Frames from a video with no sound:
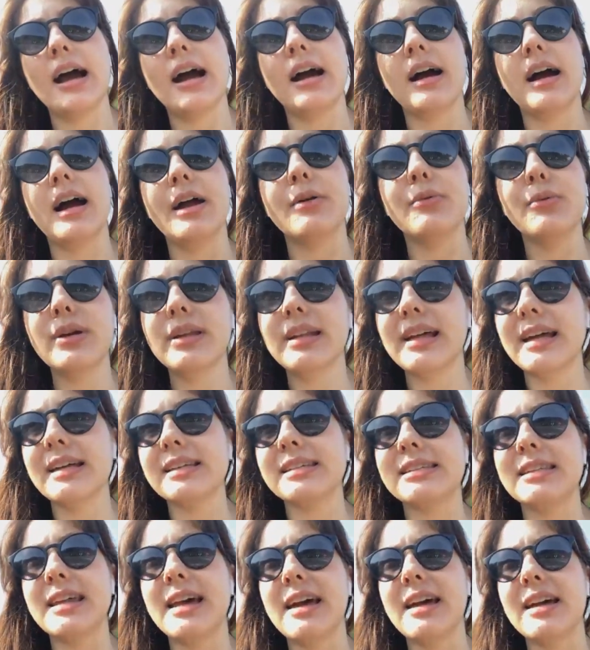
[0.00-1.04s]
I
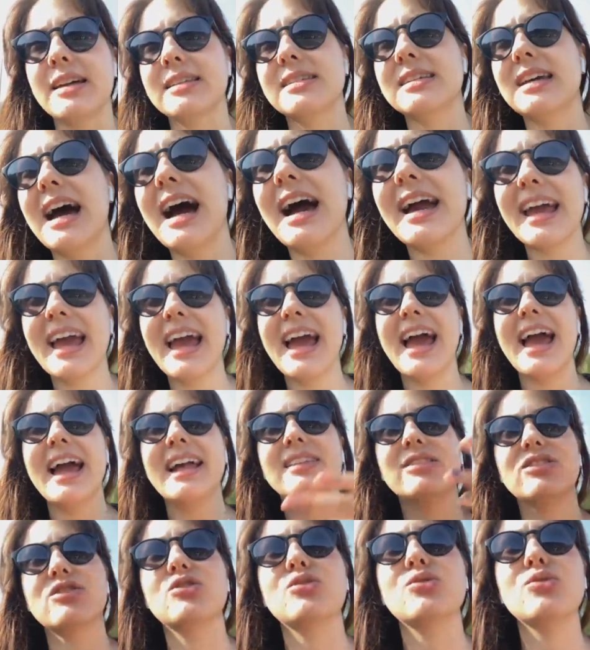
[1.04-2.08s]
realized that I
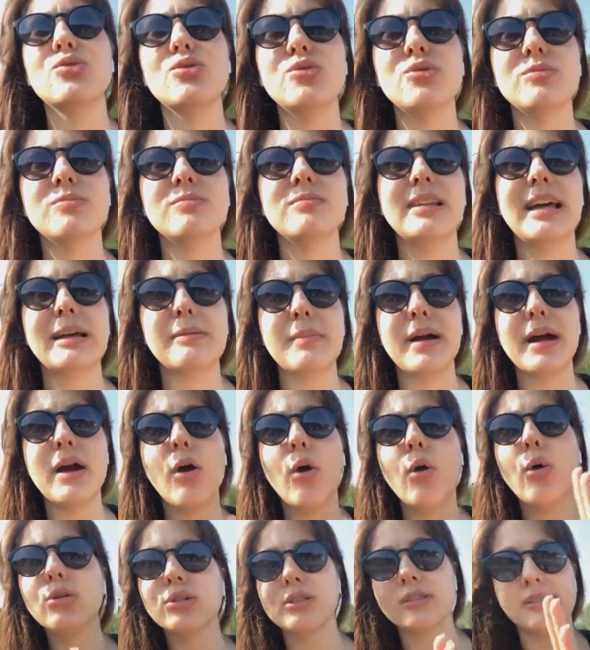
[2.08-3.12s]
had to, my
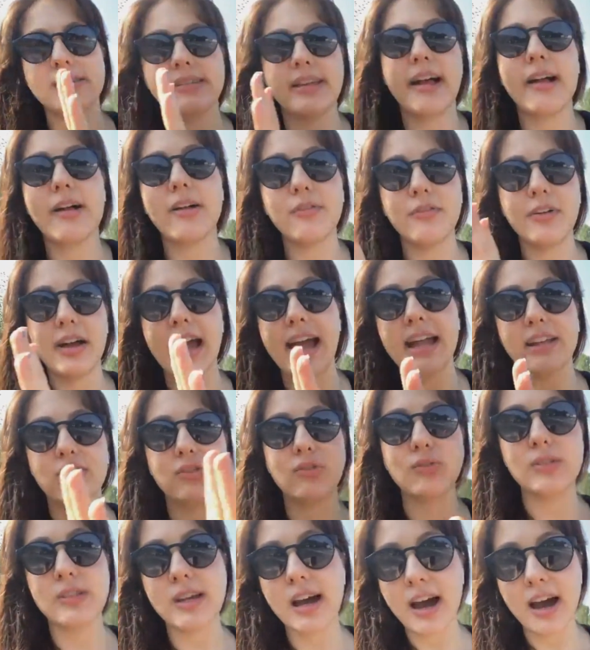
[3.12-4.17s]
old self had
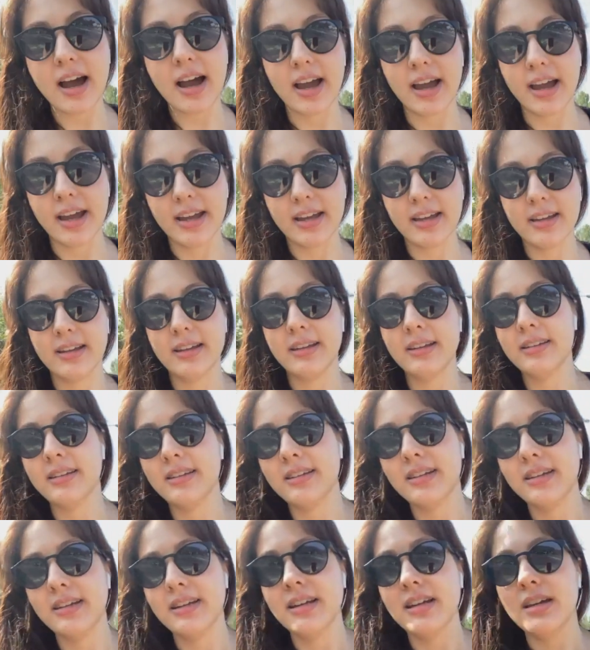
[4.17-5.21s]
to die
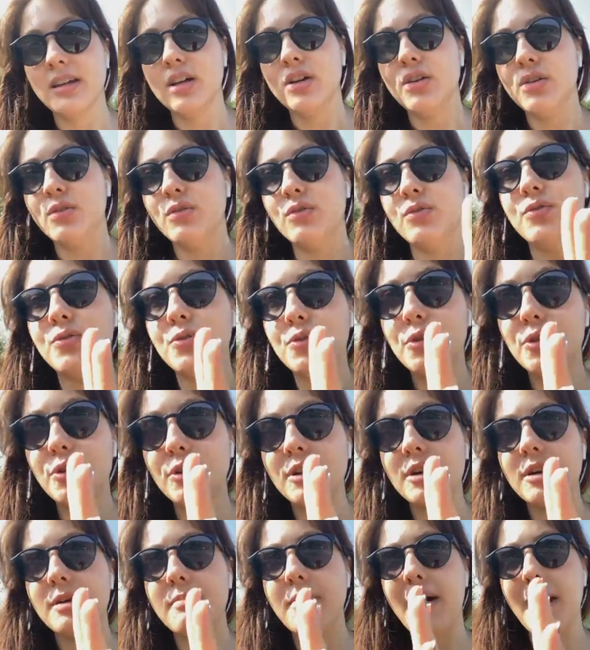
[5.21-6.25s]

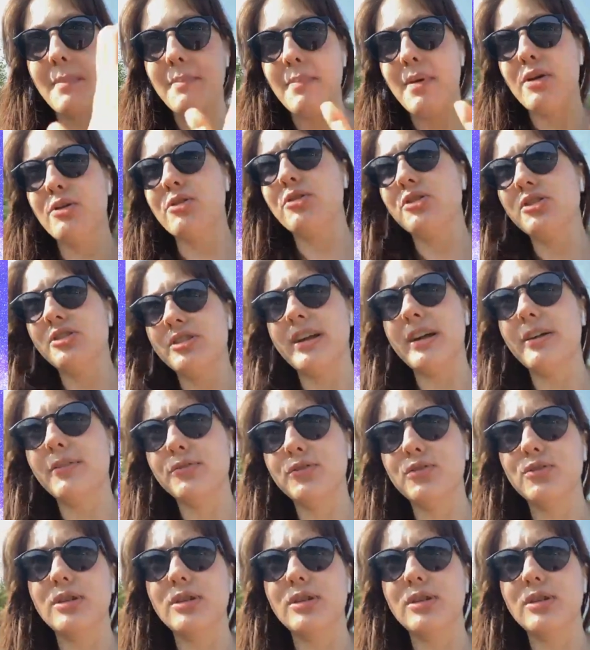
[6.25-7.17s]
for my better self to